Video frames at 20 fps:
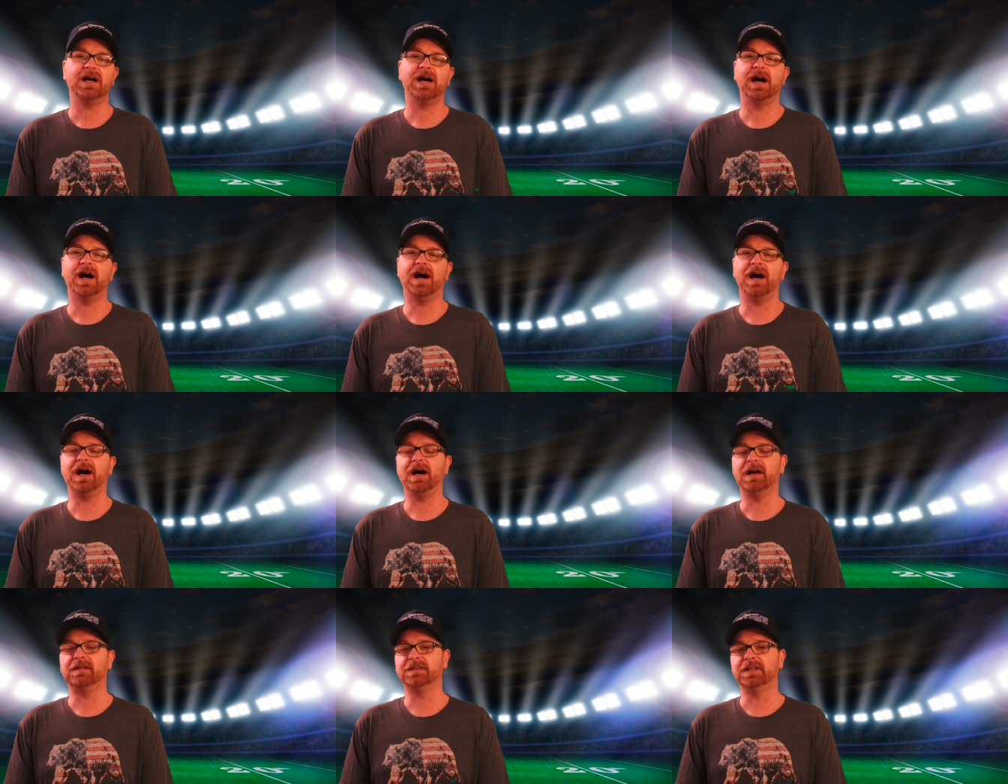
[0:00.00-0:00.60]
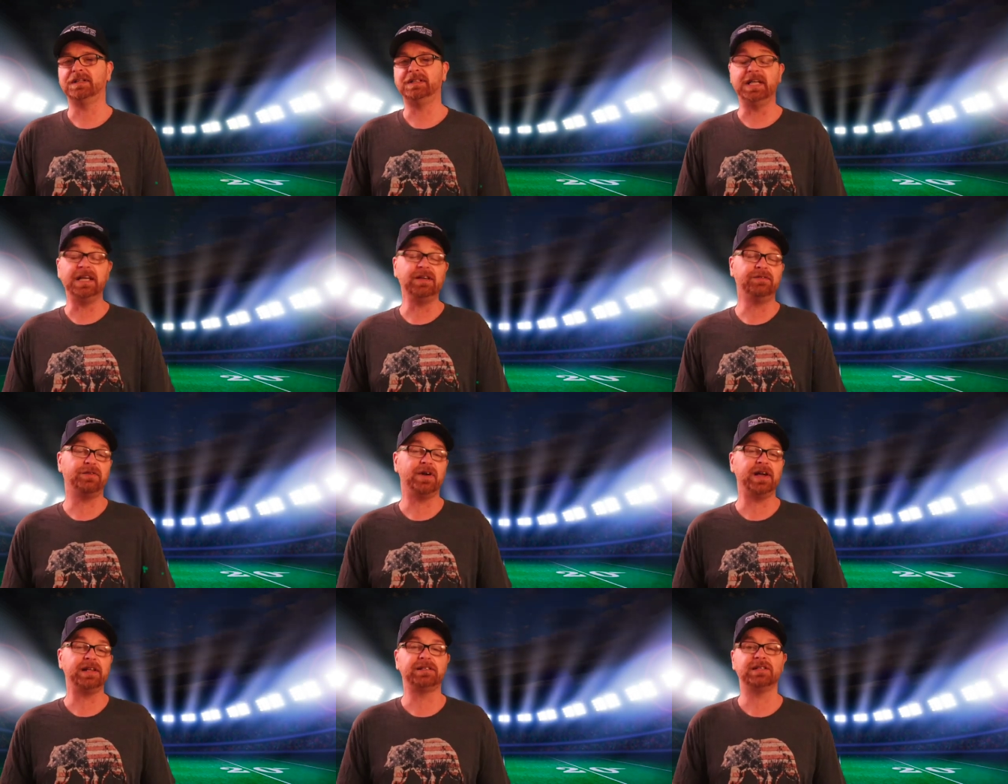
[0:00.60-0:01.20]
Uh, the
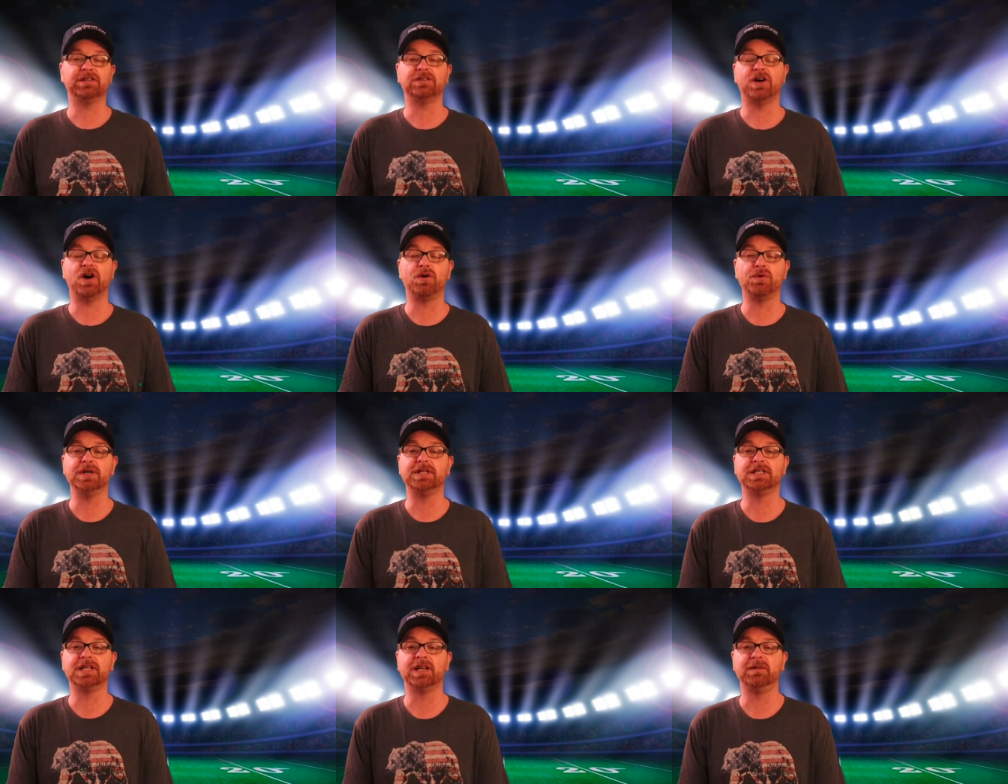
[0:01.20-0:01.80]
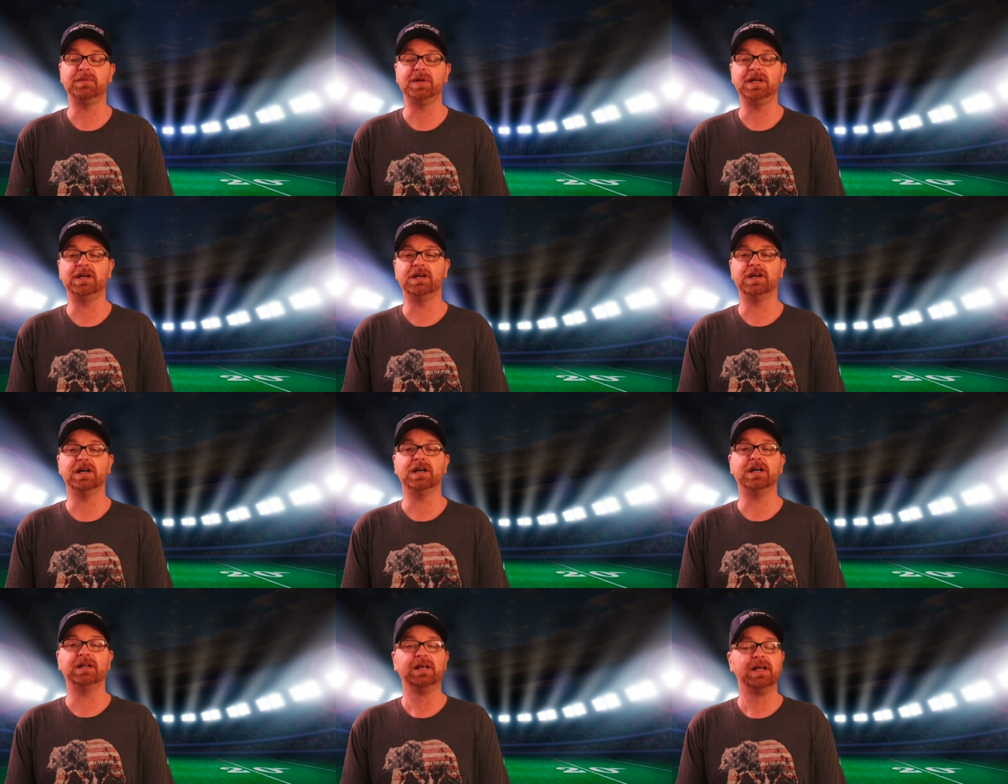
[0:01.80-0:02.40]
defense is always going to be
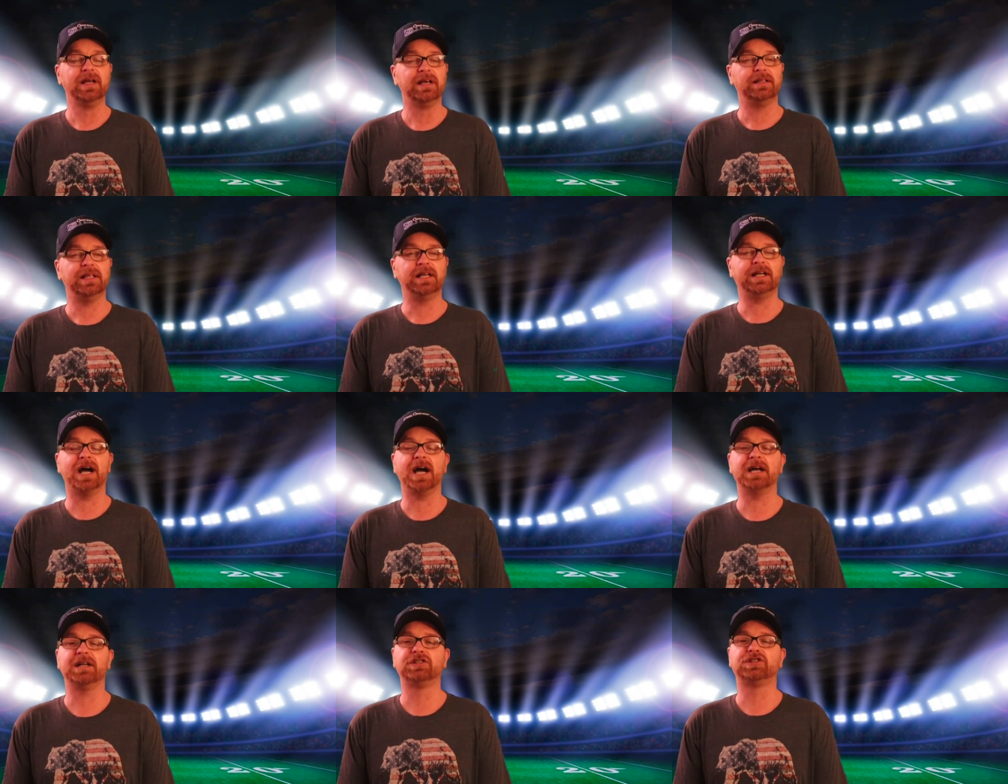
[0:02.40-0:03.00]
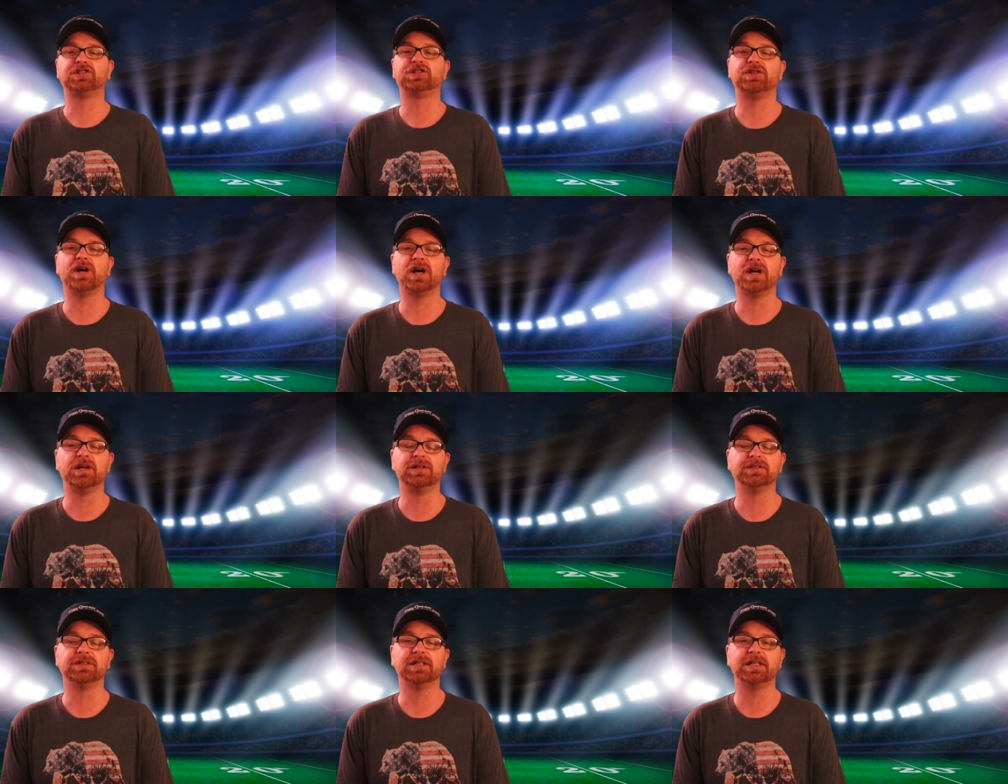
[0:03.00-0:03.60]
good. They kind of
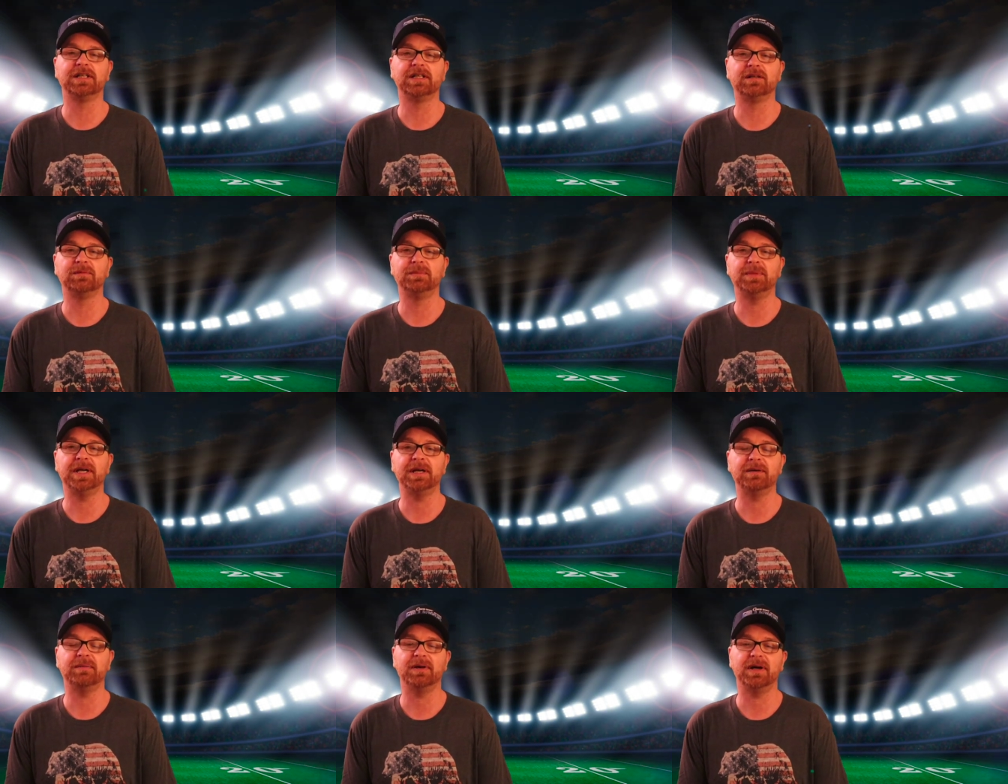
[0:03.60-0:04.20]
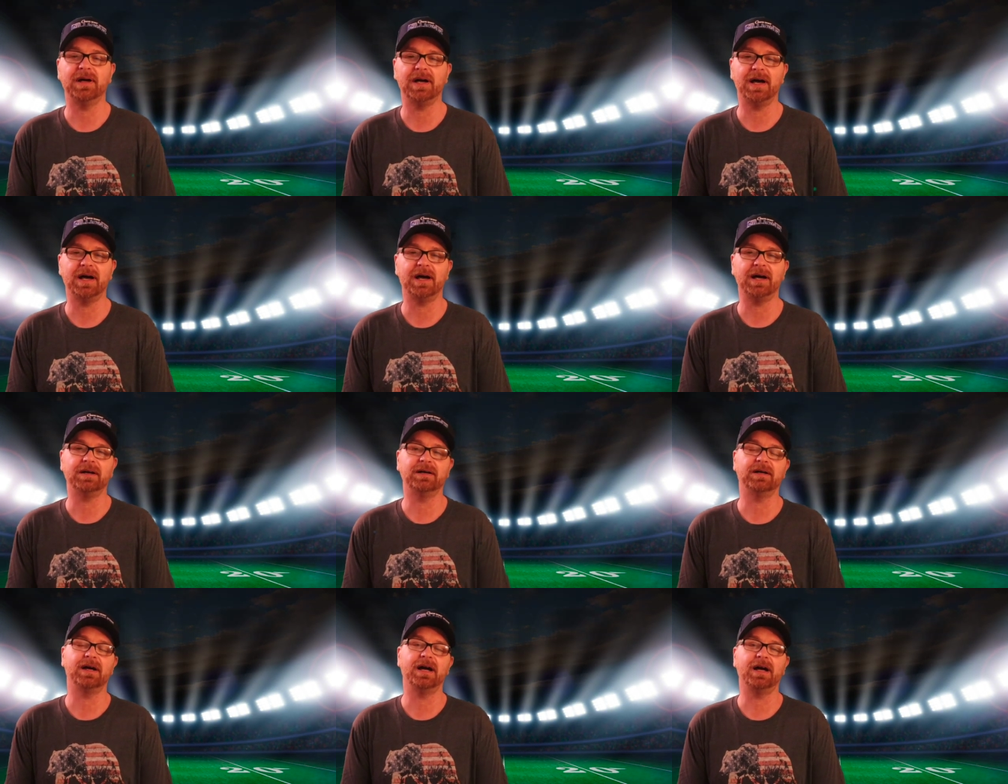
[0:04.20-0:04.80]
struggled a little bit
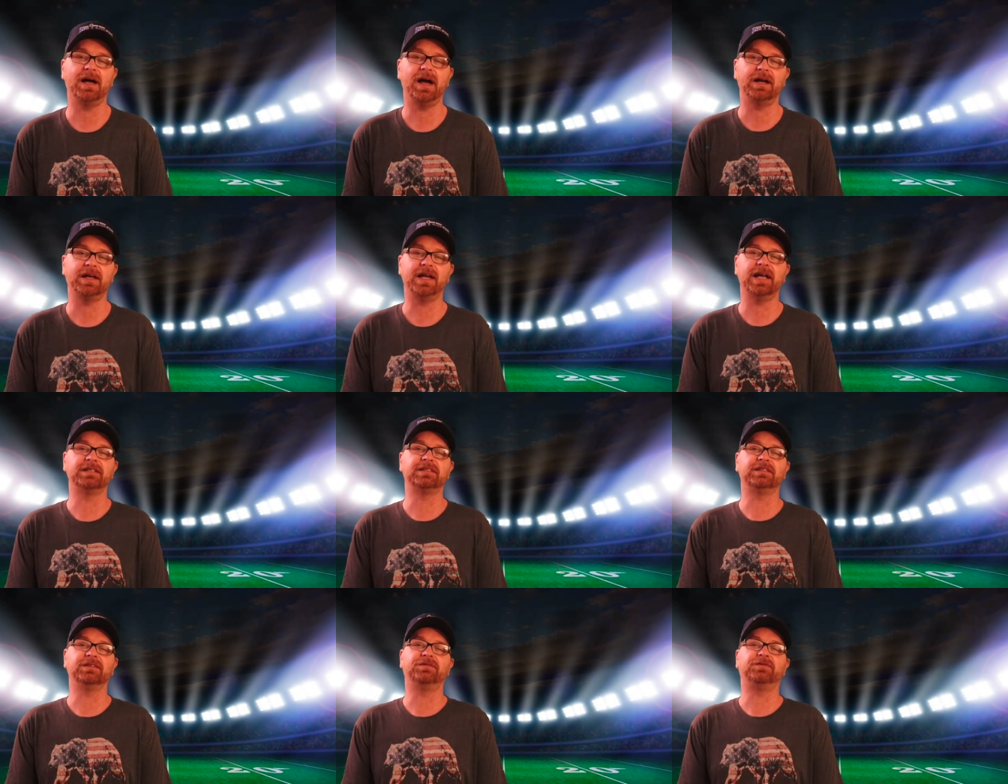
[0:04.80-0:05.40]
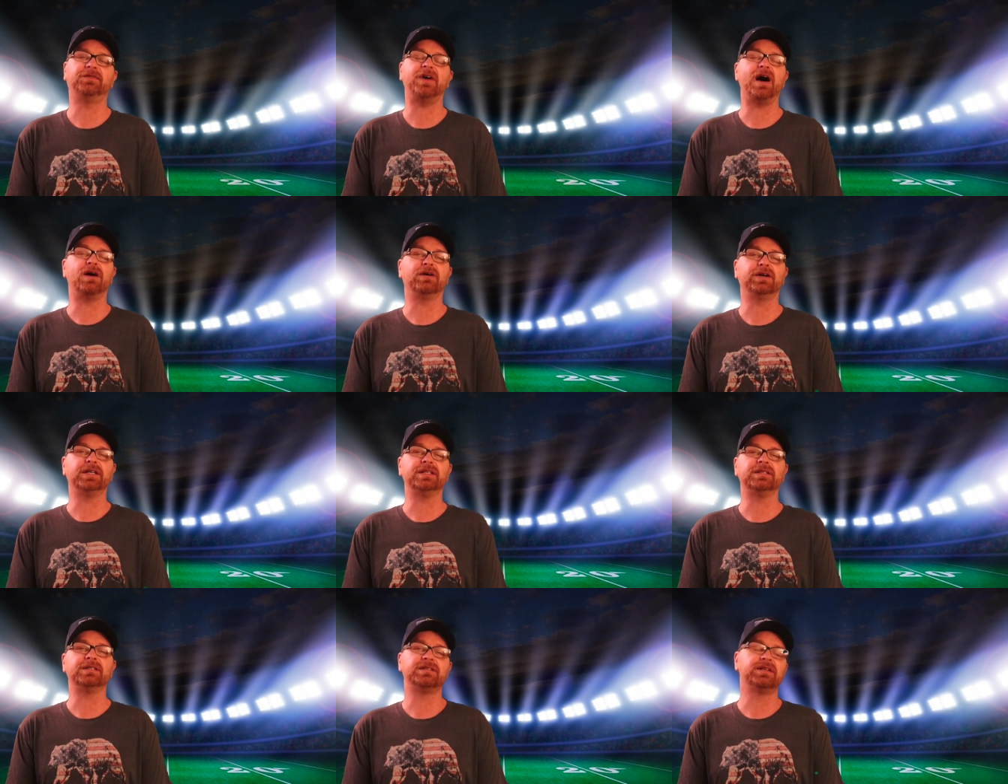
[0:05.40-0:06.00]
uh, against the
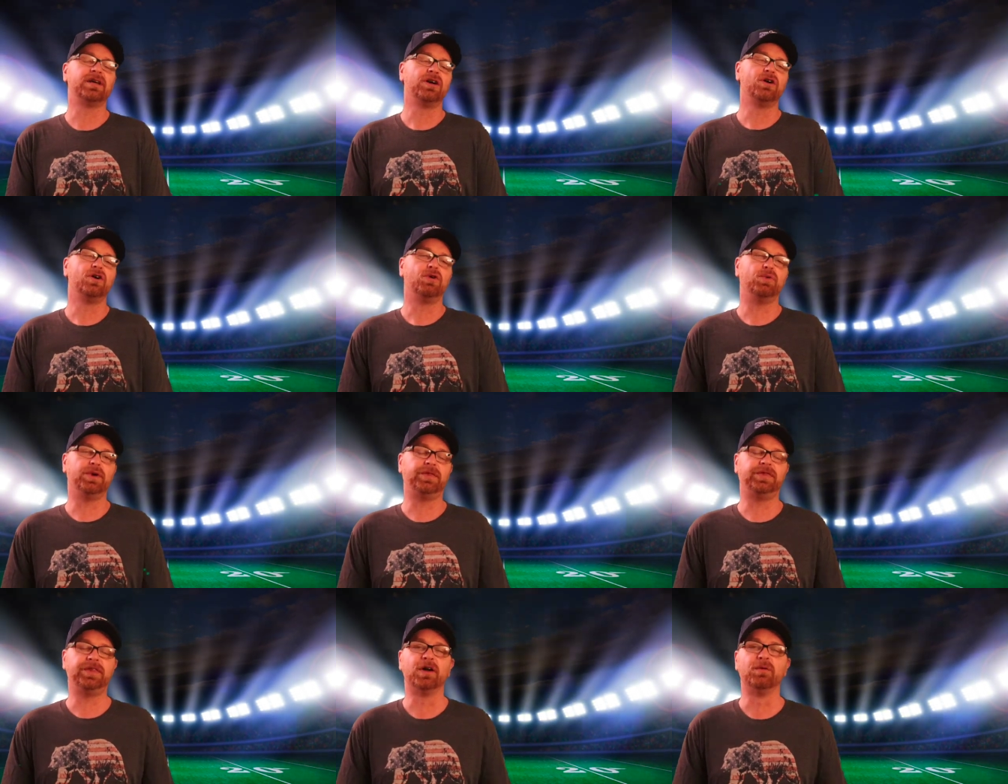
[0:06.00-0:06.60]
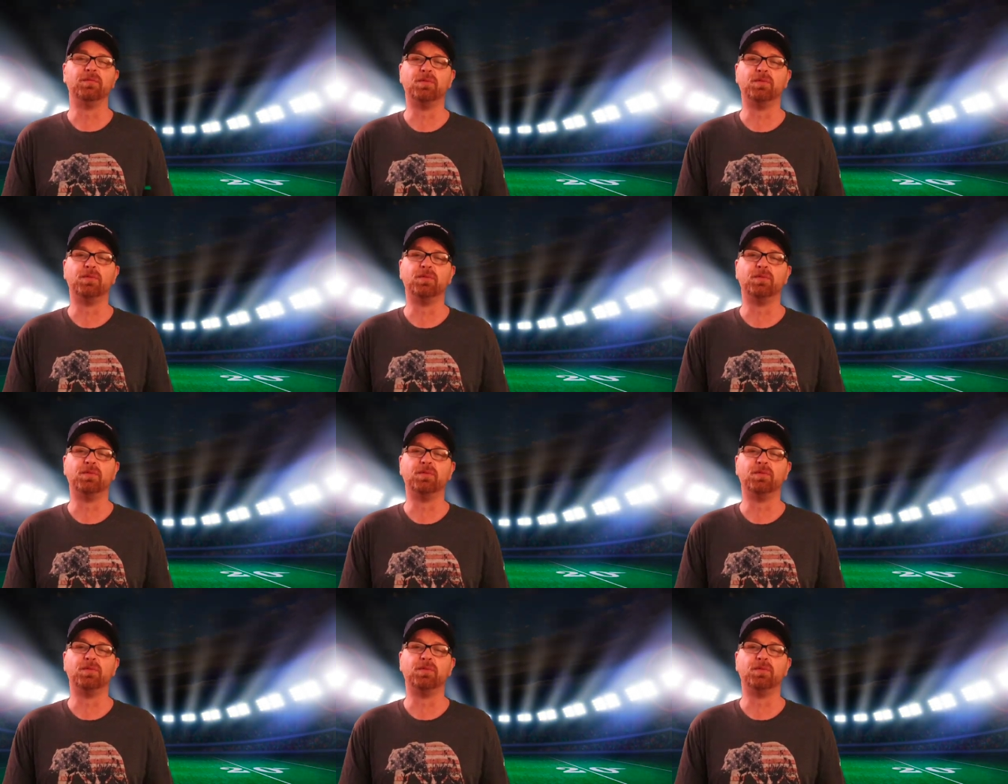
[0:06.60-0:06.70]
Falcons with their